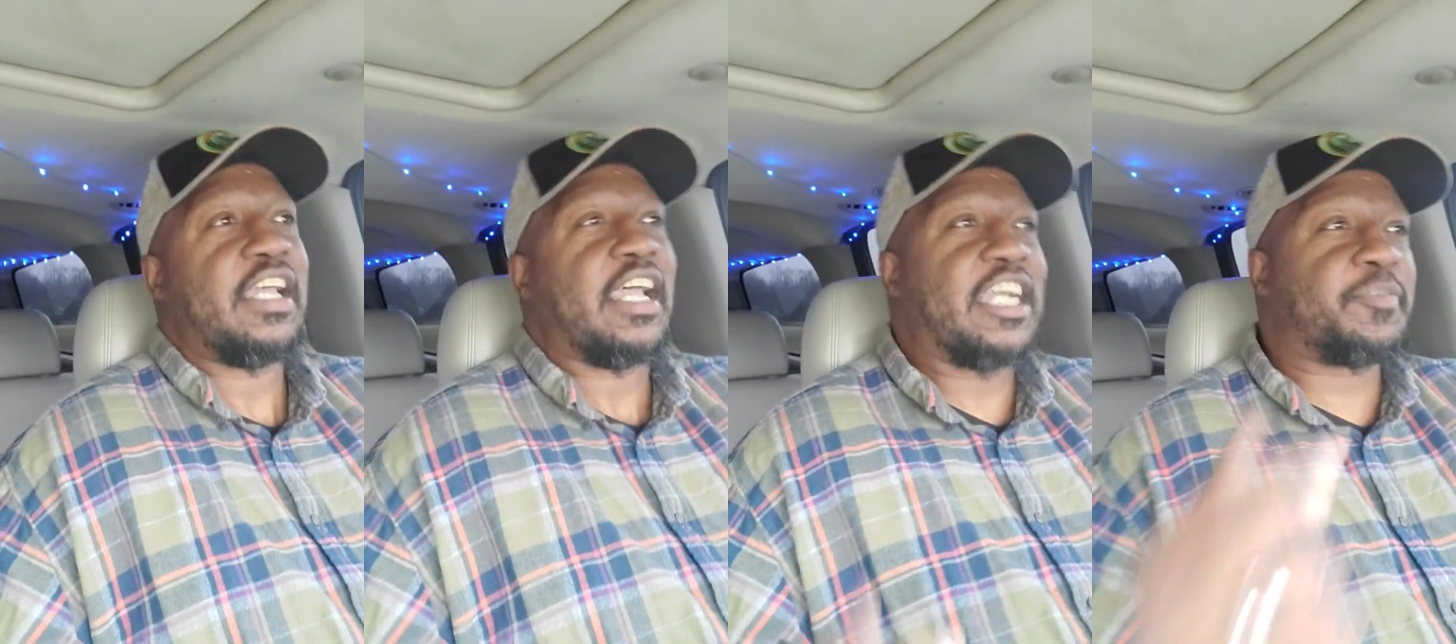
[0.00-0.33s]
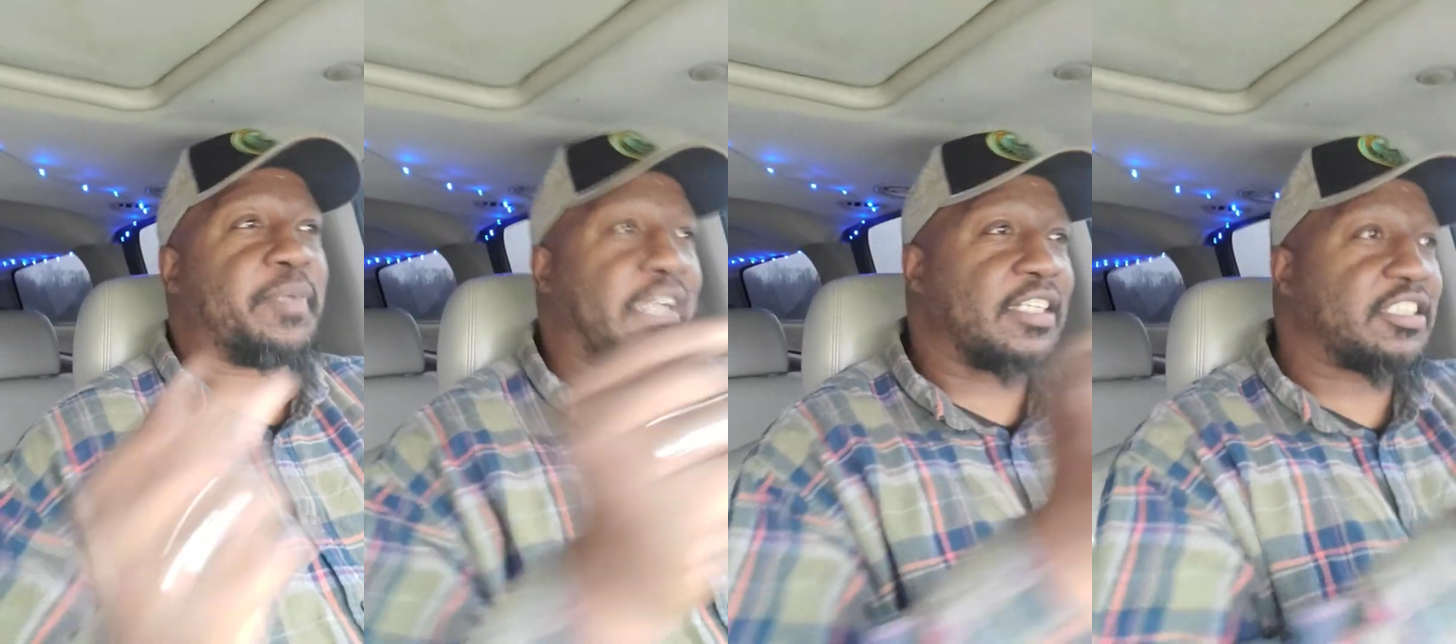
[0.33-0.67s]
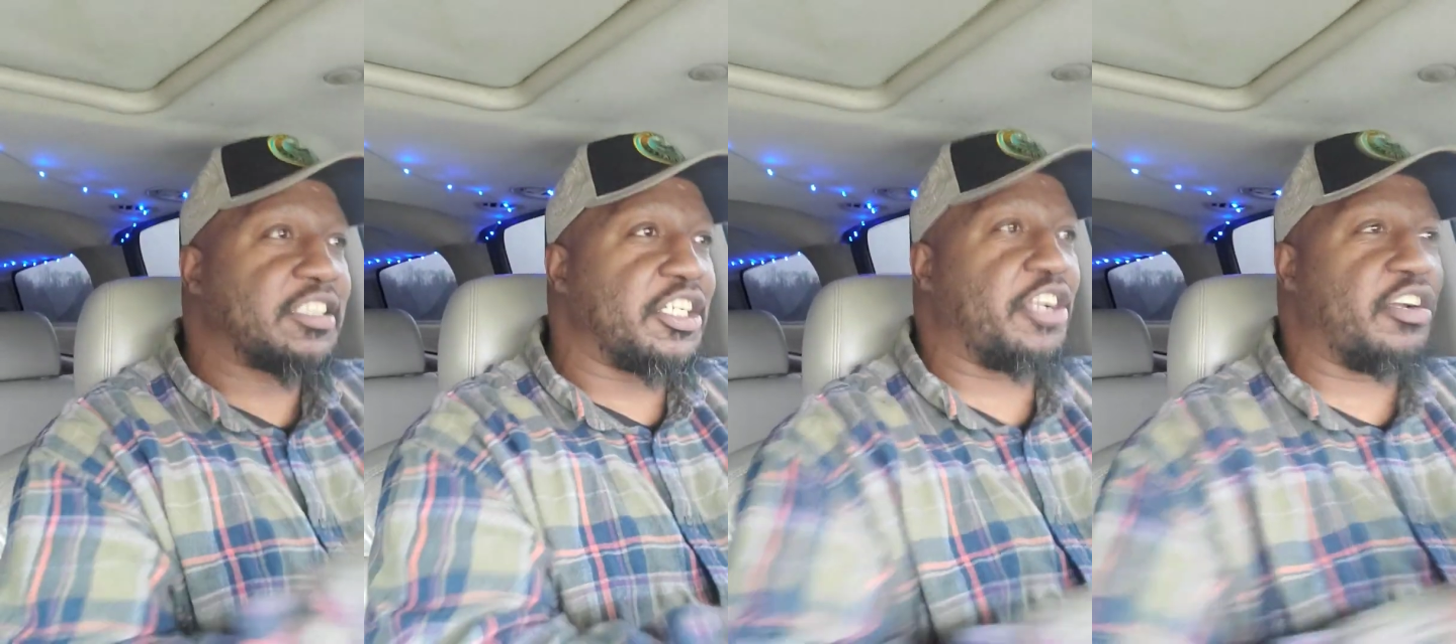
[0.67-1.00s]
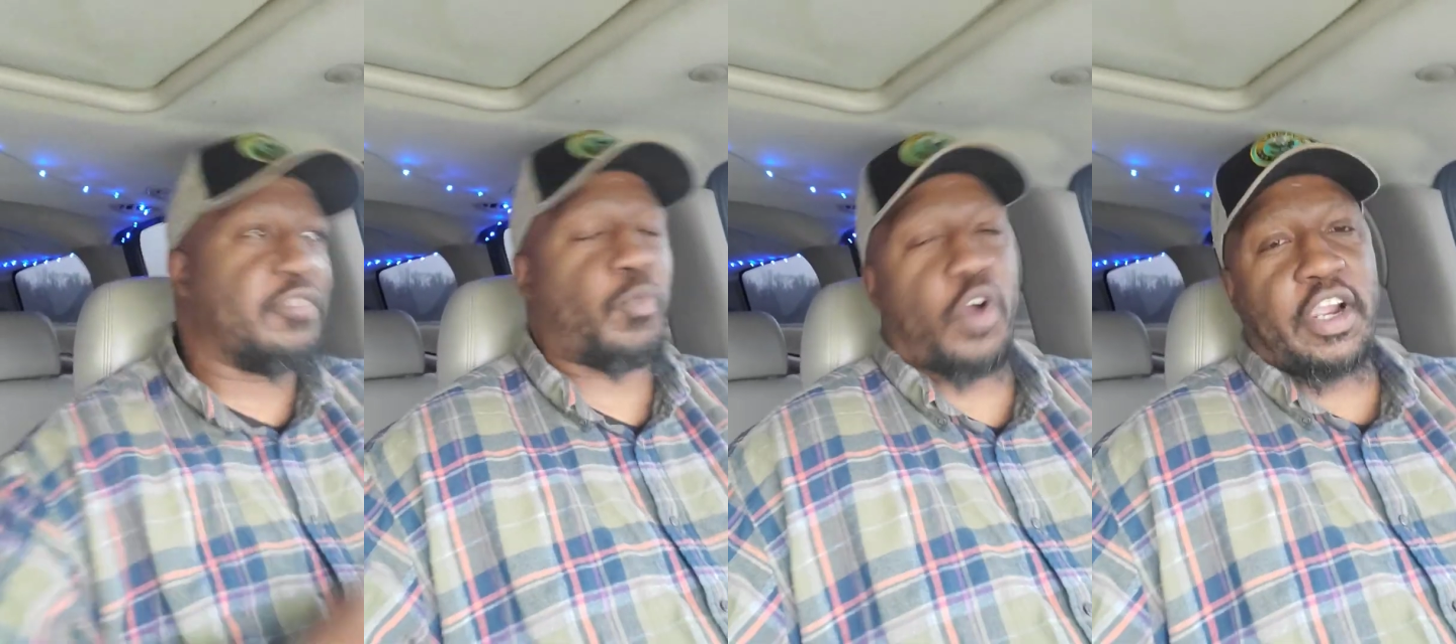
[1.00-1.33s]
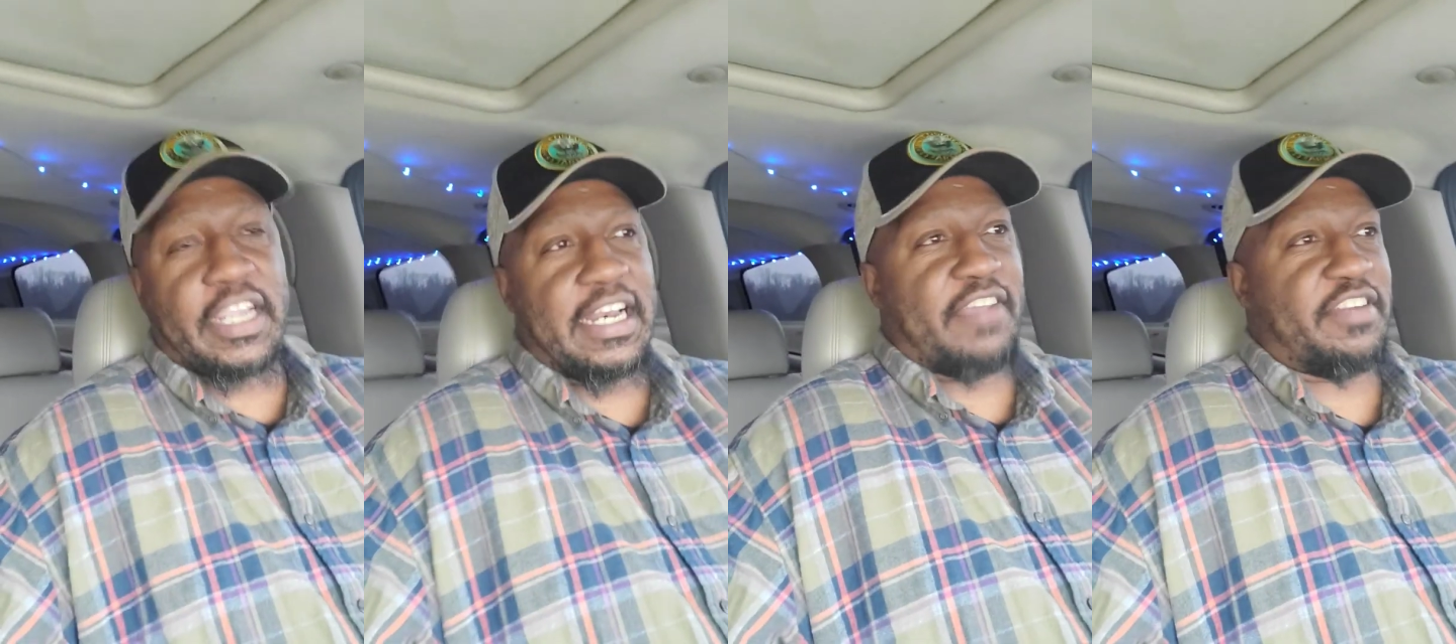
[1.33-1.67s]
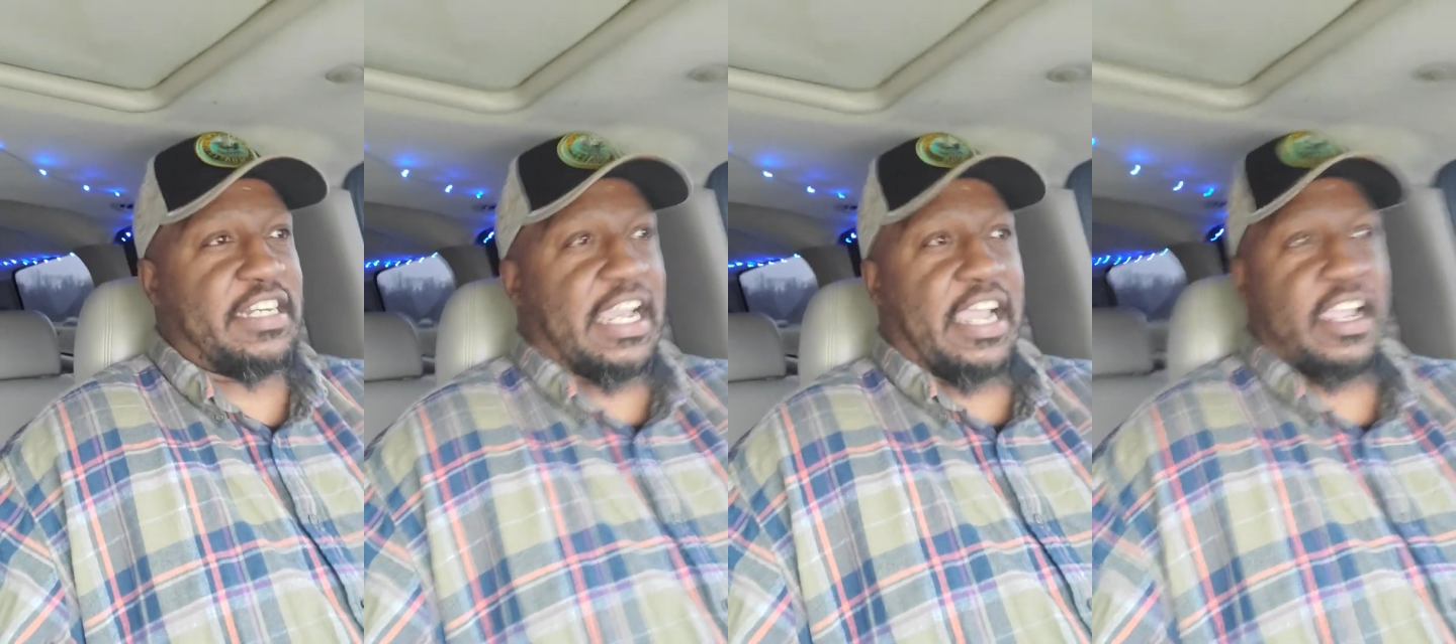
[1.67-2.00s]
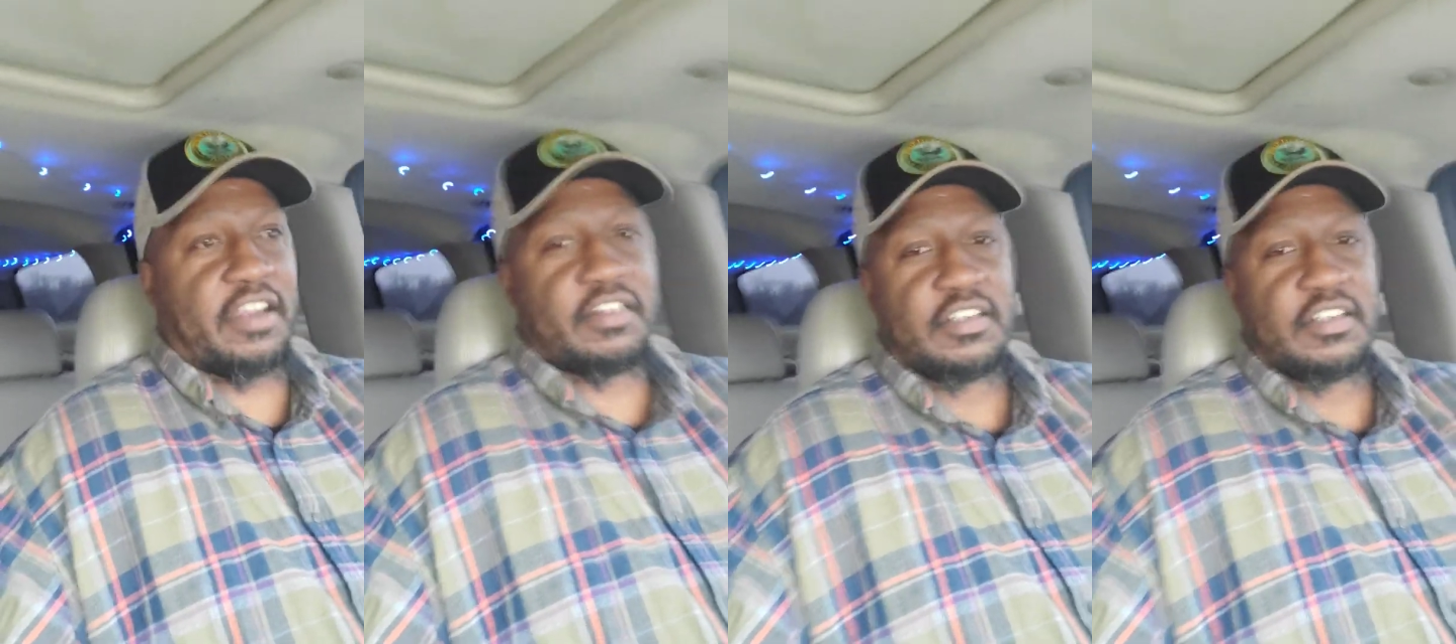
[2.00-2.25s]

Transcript: is because you're working every day.